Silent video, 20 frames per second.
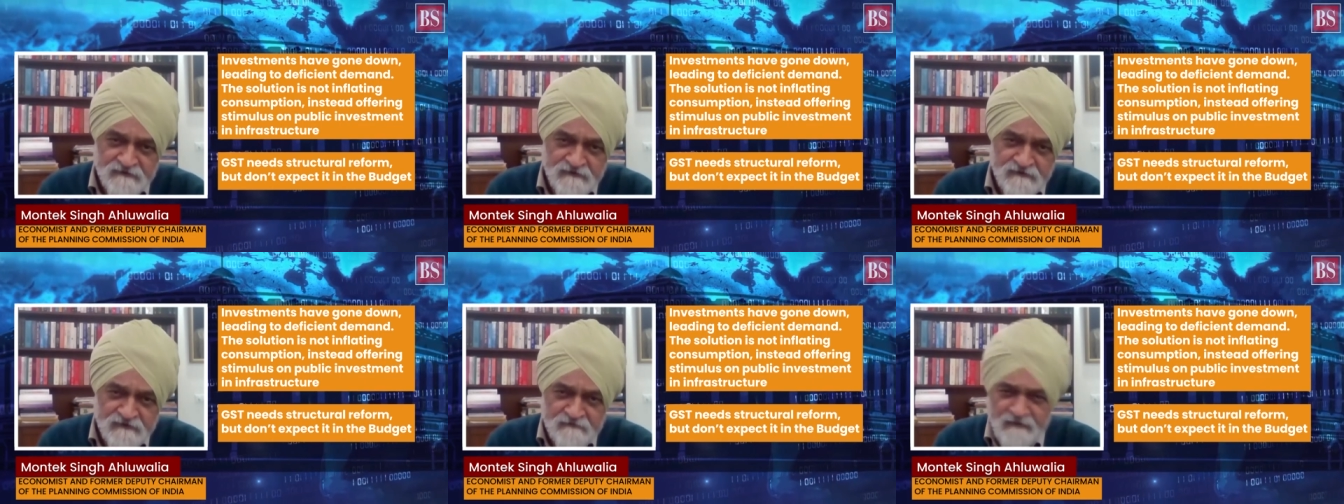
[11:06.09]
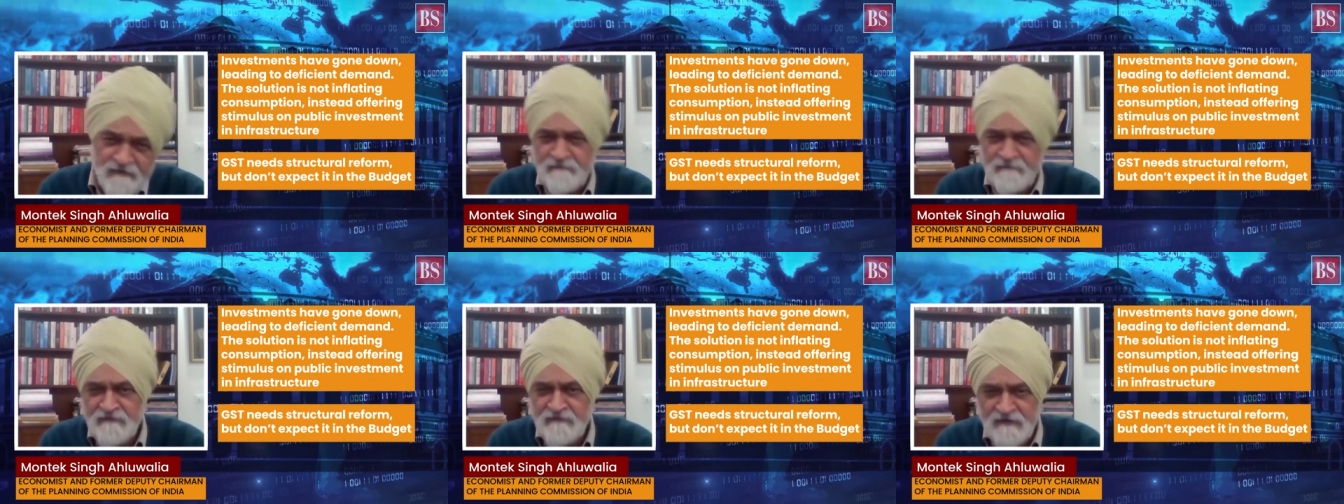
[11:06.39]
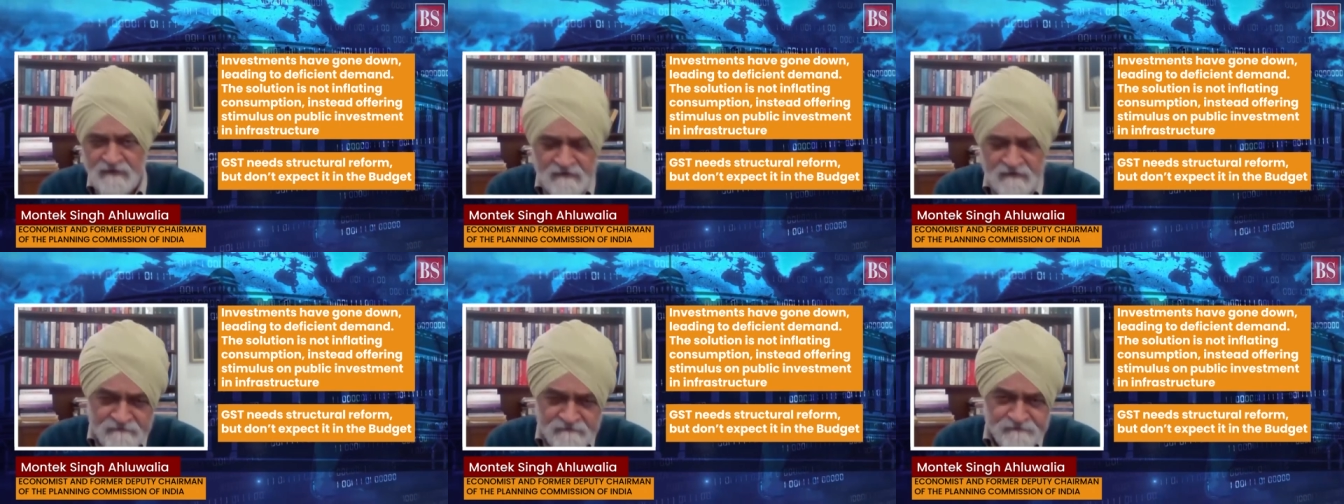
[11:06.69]

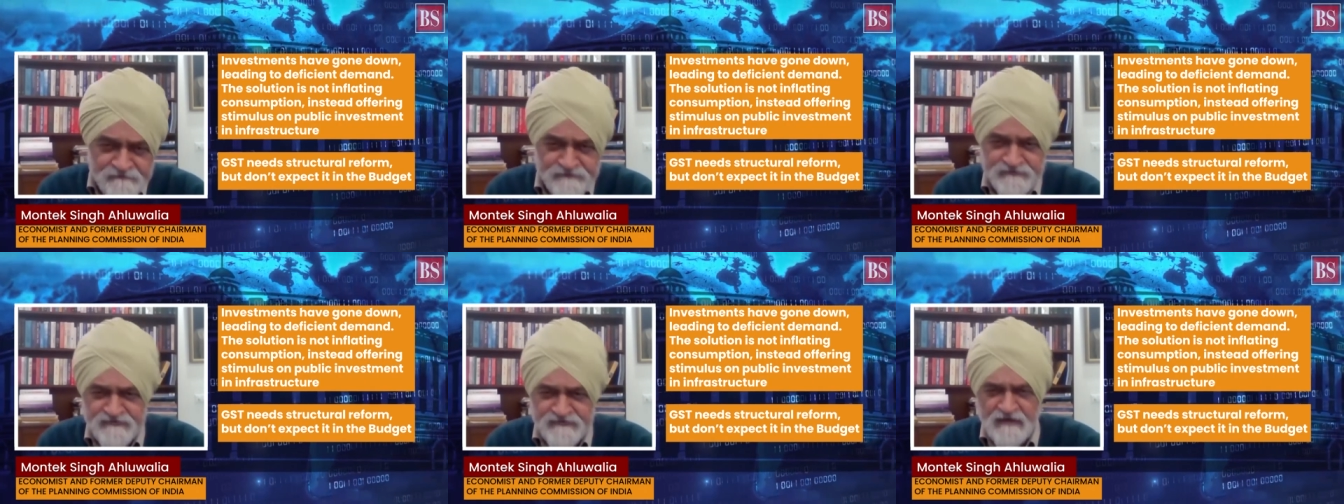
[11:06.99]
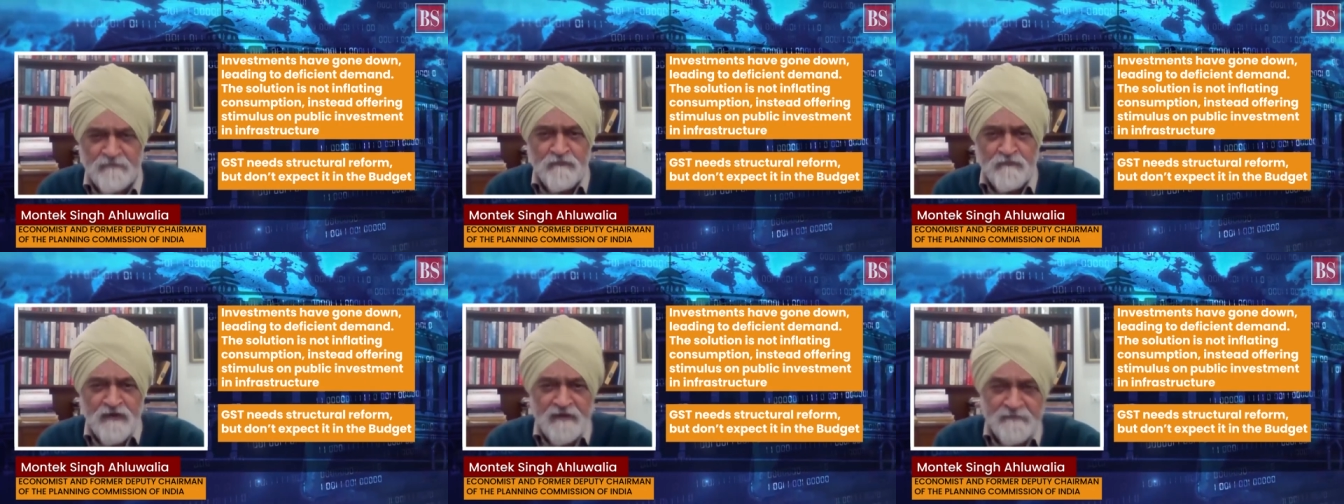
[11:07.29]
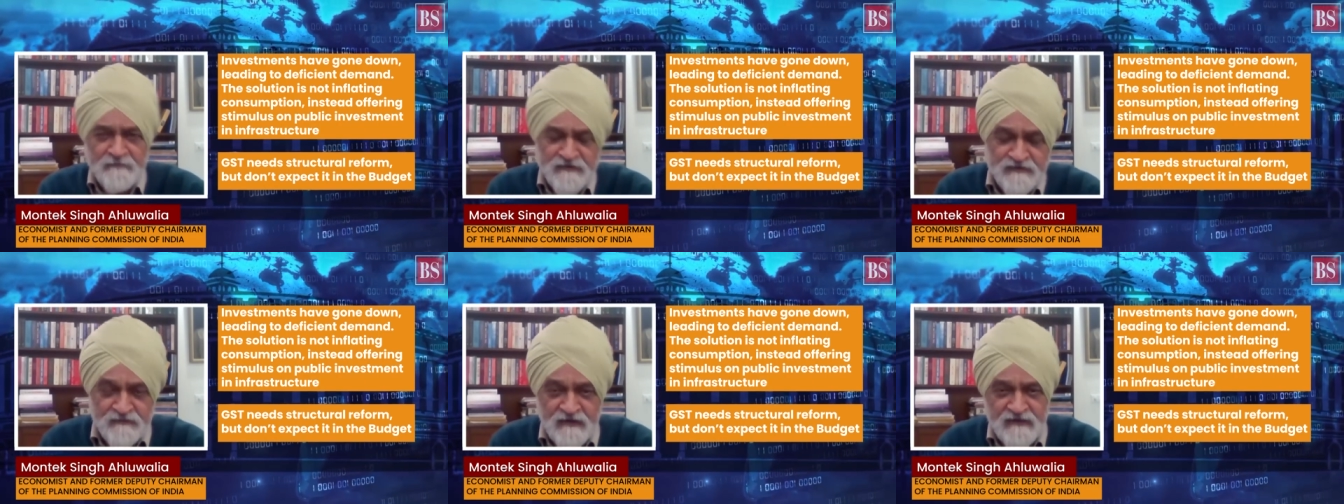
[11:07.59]
maybe somewhere
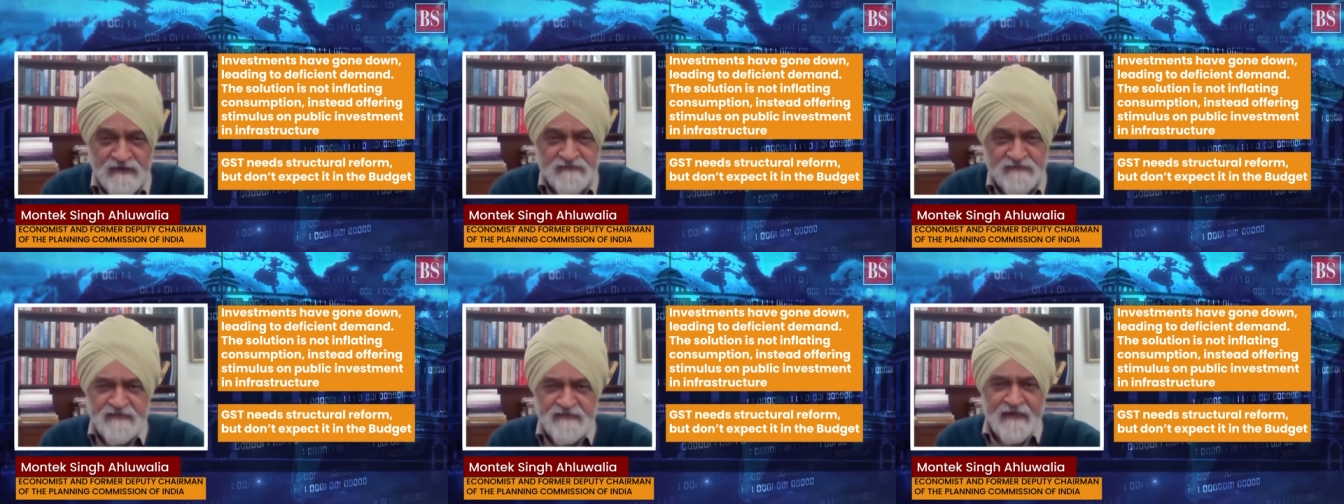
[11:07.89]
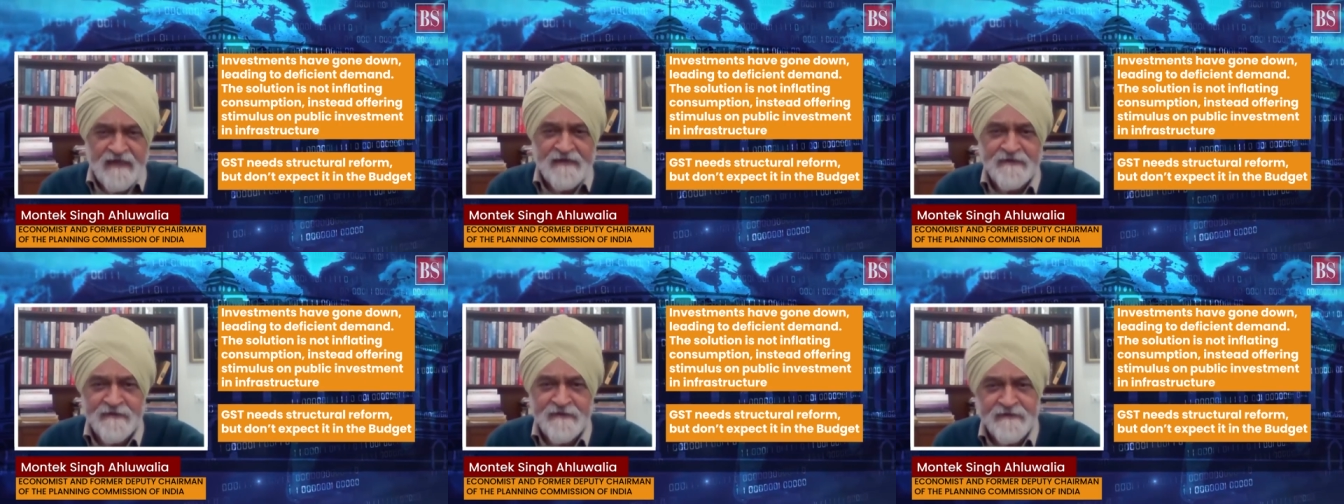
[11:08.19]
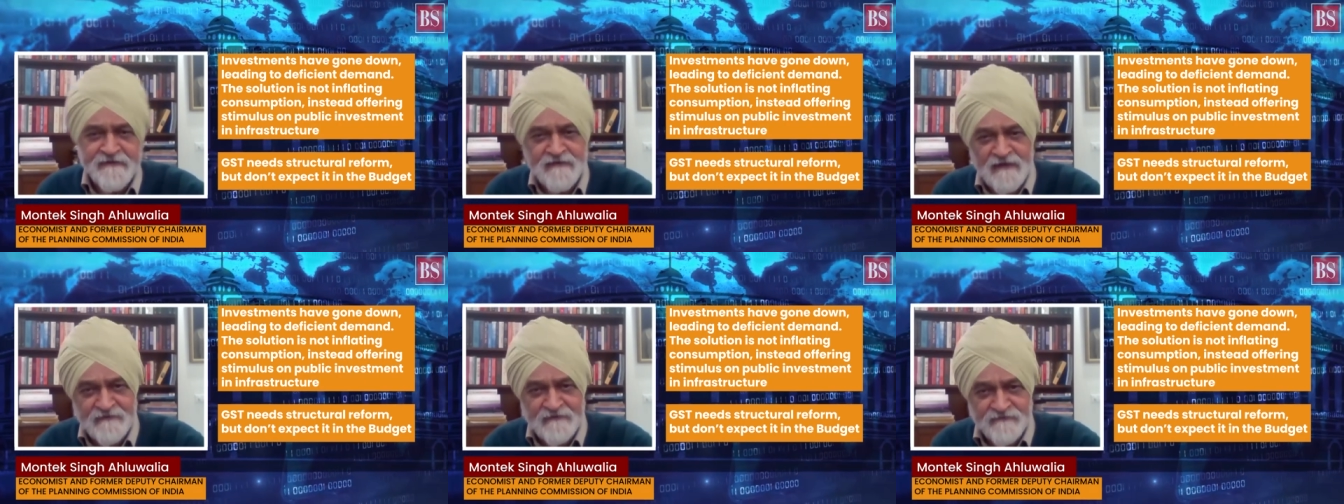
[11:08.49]
between 10 and
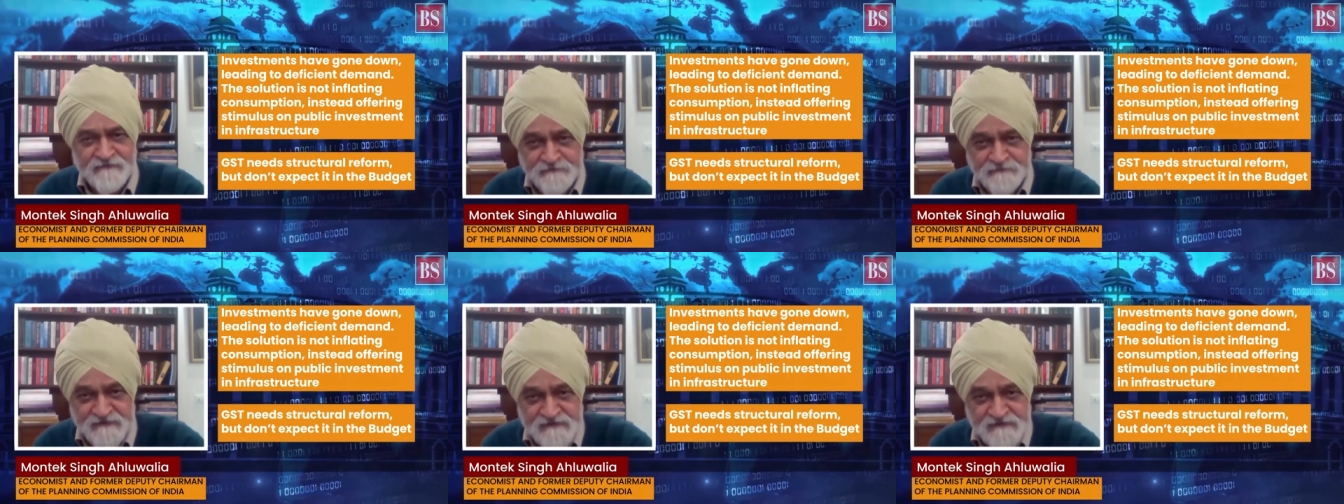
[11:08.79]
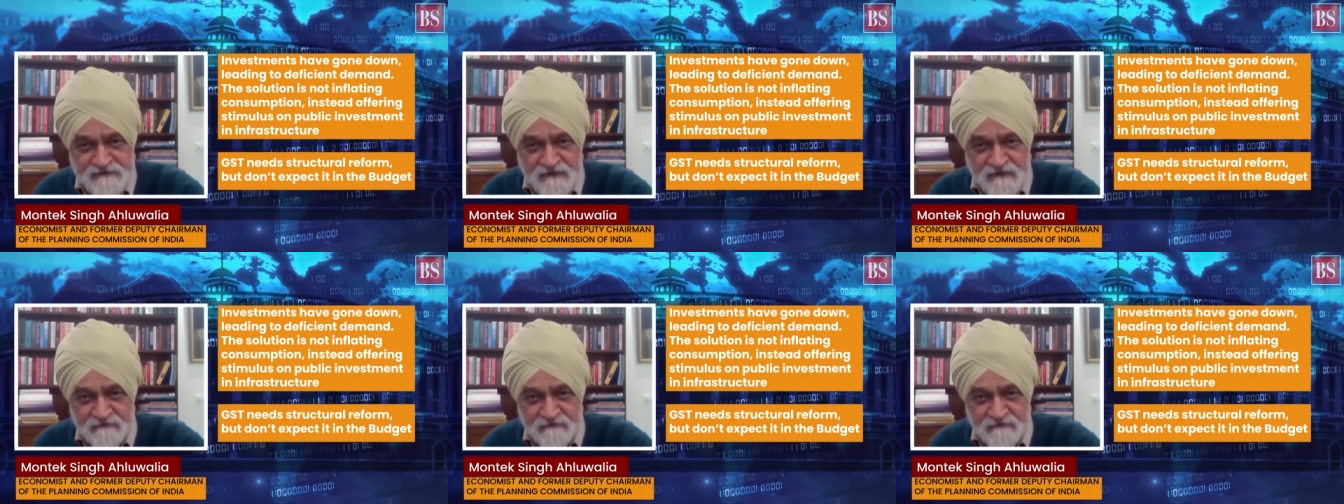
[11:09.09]
11 percent.